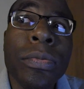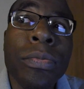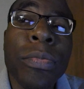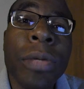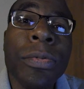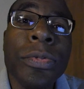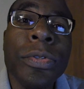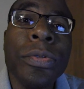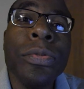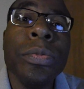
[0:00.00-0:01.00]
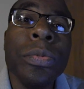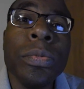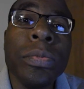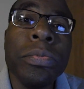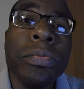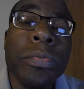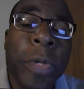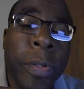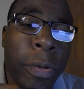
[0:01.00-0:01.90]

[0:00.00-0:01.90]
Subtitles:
be able to help